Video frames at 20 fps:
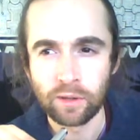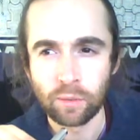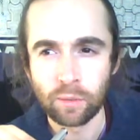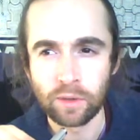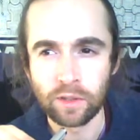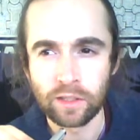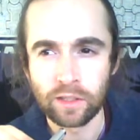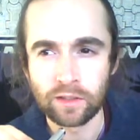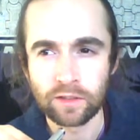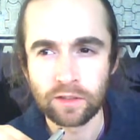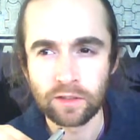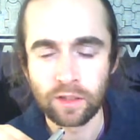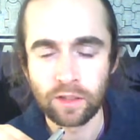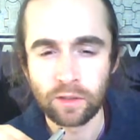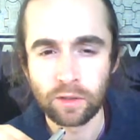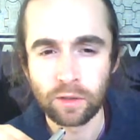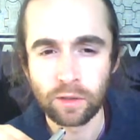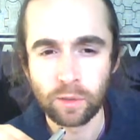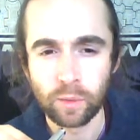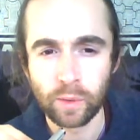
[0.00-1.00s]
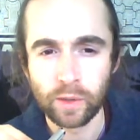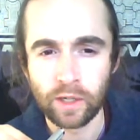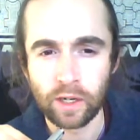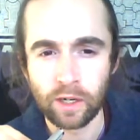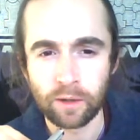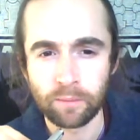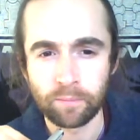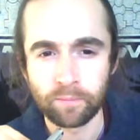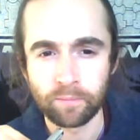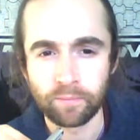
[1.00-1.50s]
we need to know who we
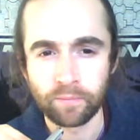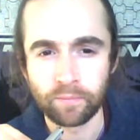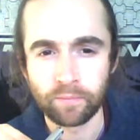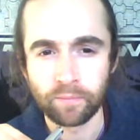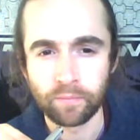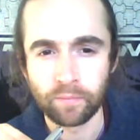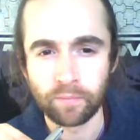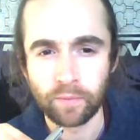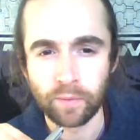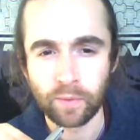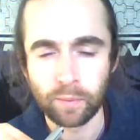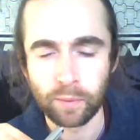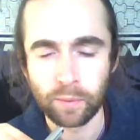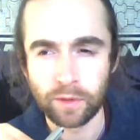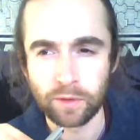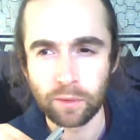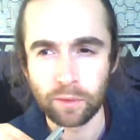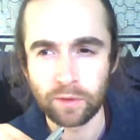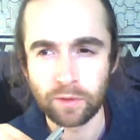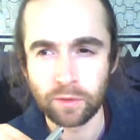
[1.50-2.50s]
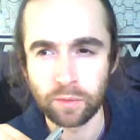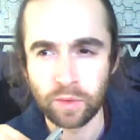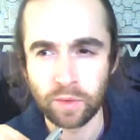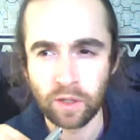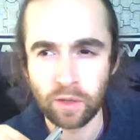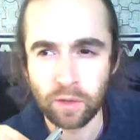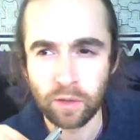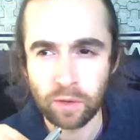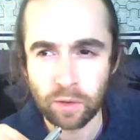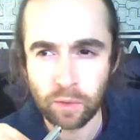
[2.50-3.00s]
are. Because once we
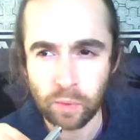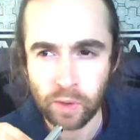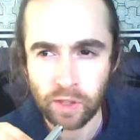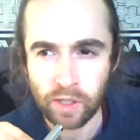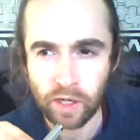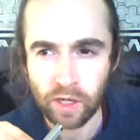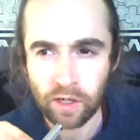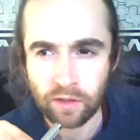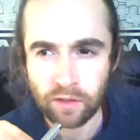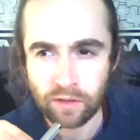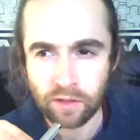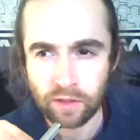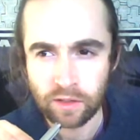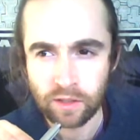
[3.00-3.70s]
know who we are,